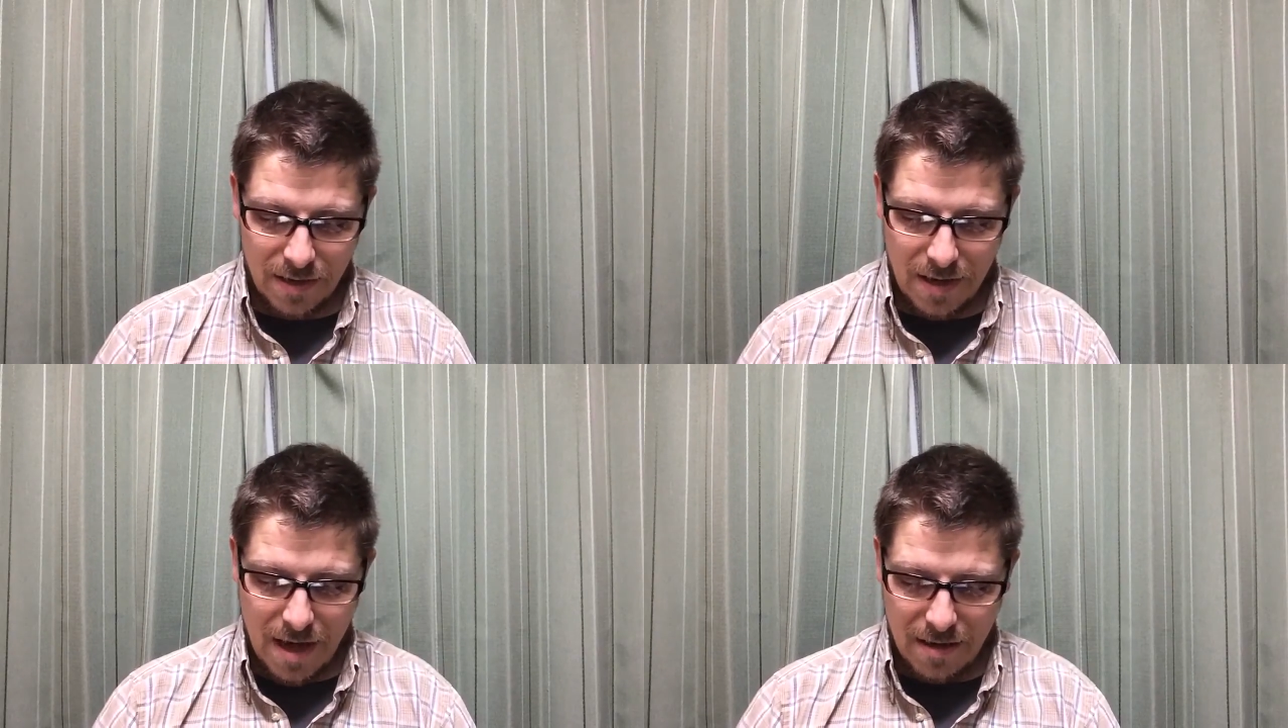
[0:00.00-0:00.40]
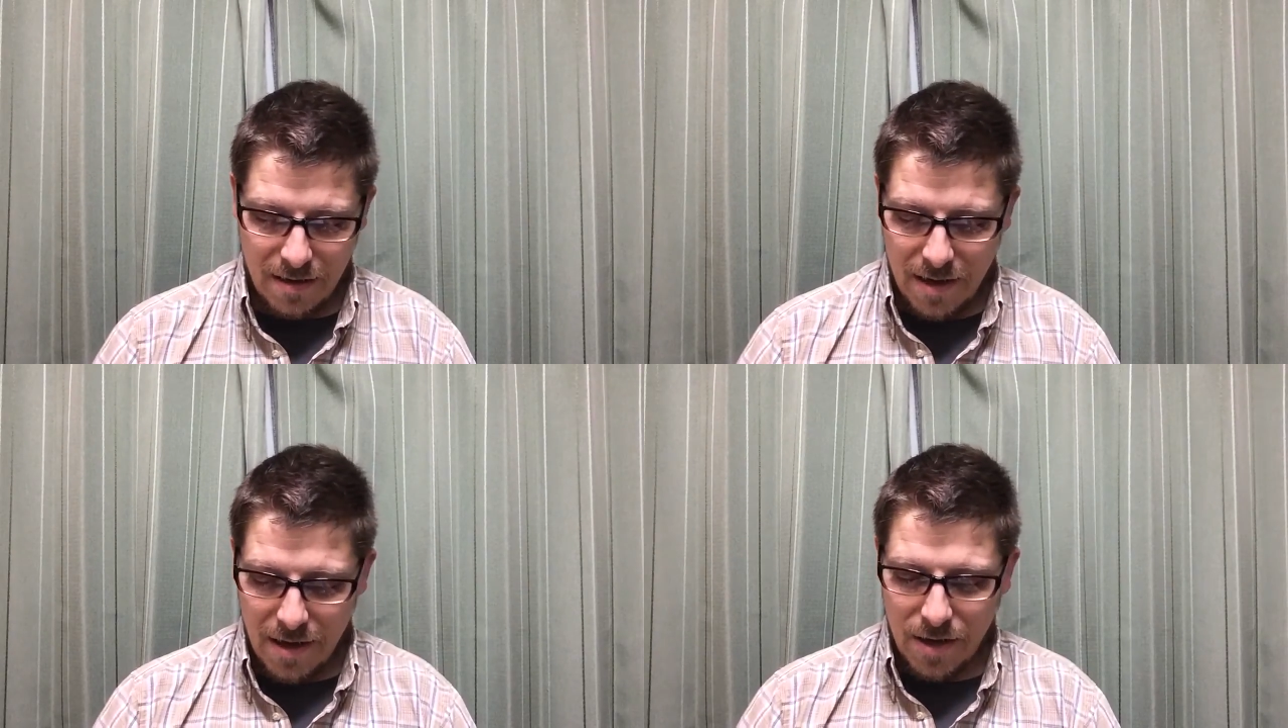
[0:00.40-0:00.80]
yeah.
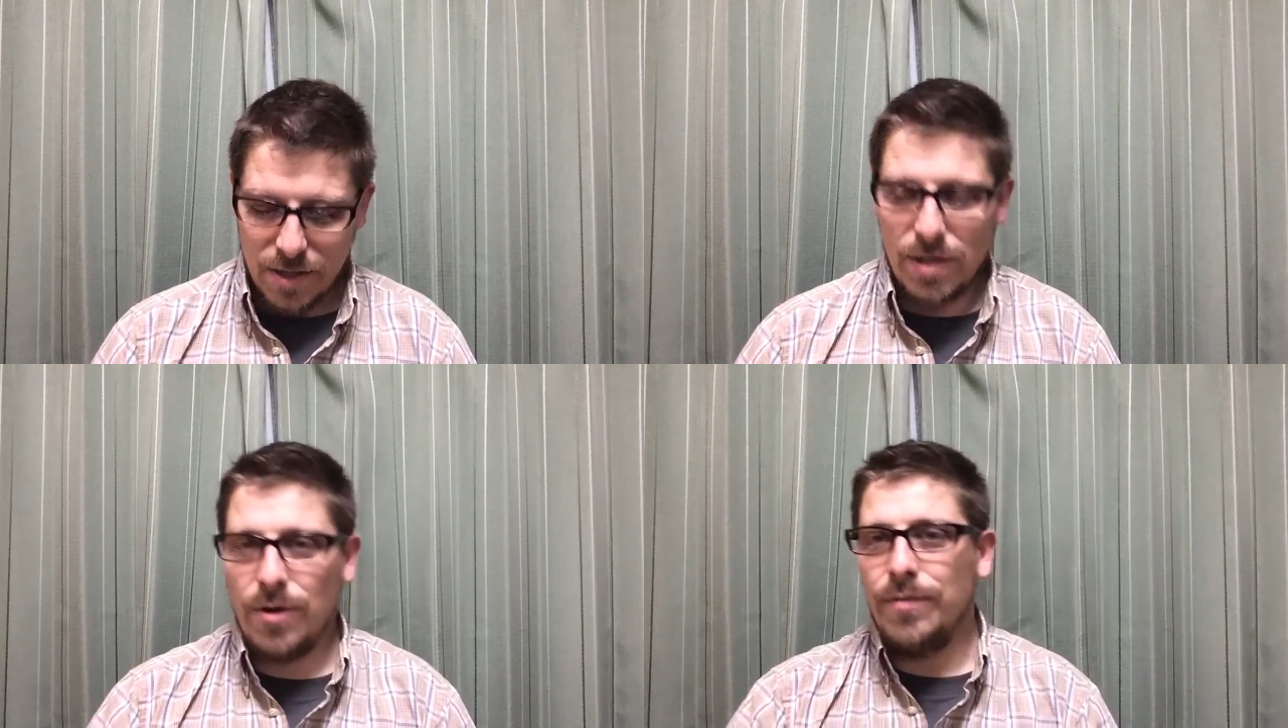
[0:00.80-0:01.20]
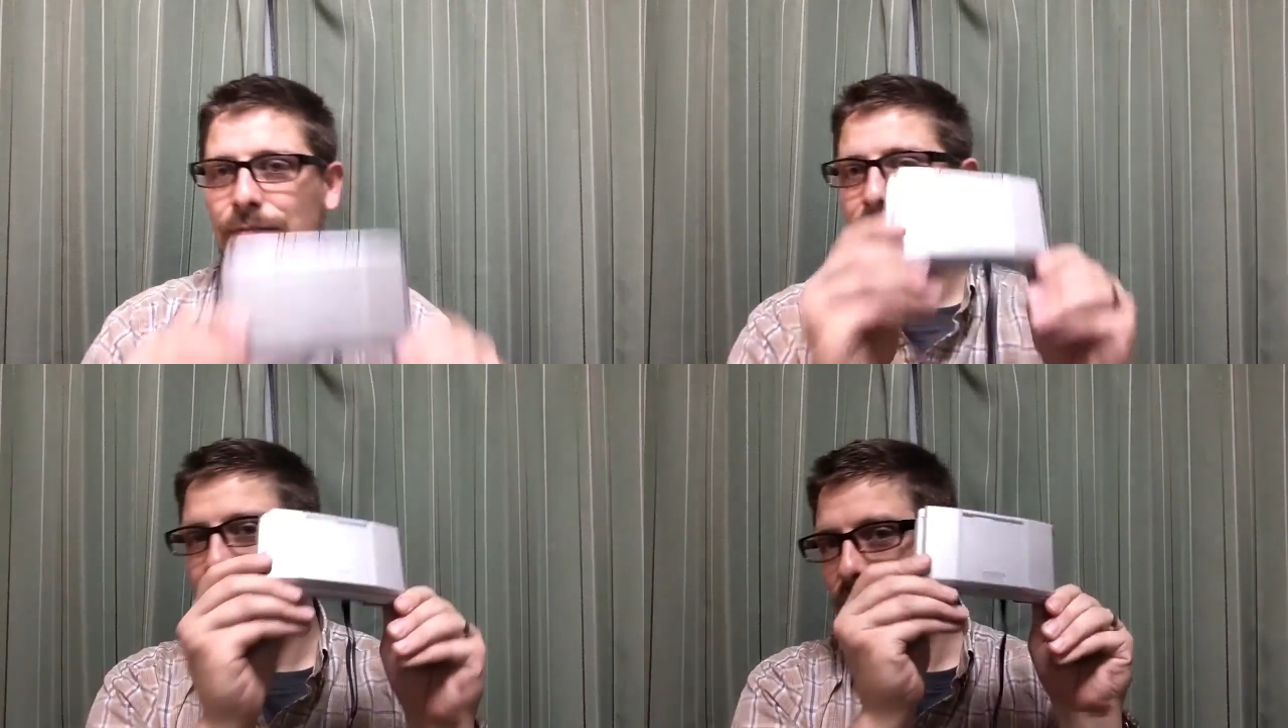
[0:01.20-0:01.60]
So,
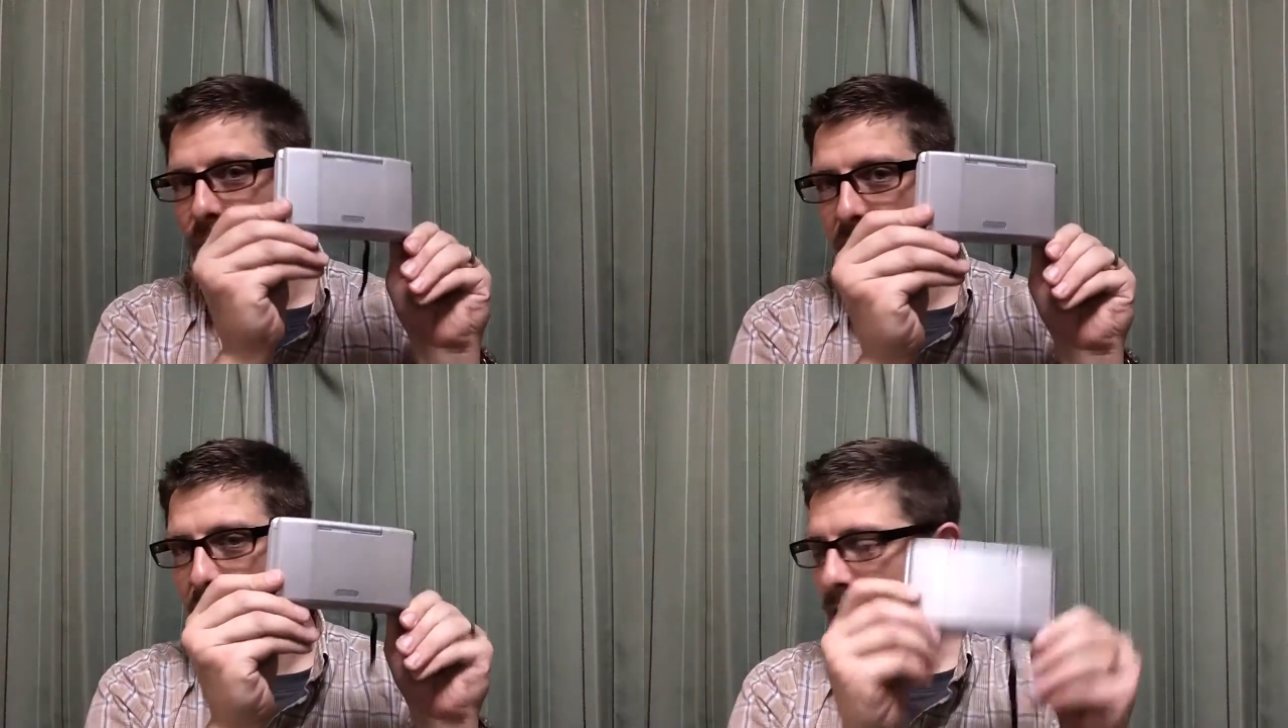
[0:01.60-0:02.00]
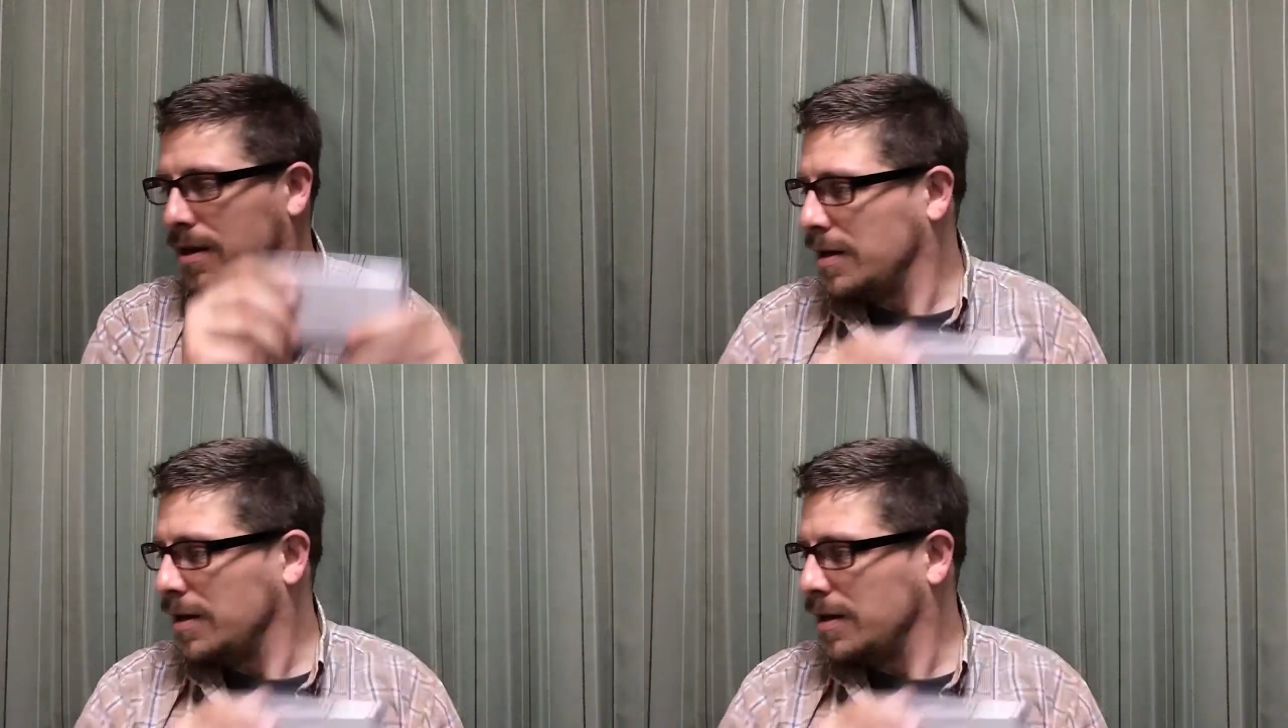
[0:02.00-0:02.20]
yay.